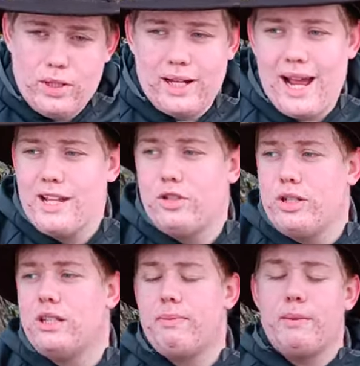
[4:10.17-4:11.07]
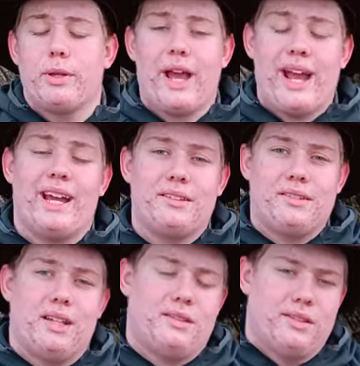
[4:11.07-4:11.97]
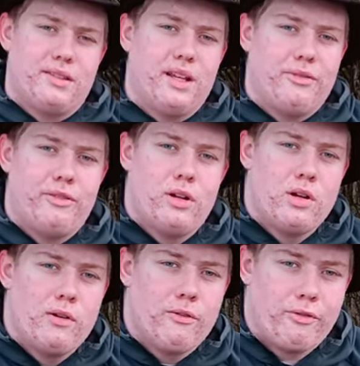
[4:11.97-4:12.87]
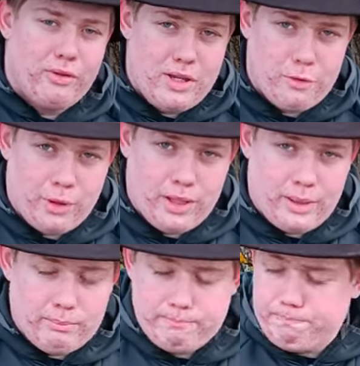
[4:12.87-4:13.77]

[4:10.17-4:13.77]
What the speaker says: loaded, and you need to be able to access the stuff frequently.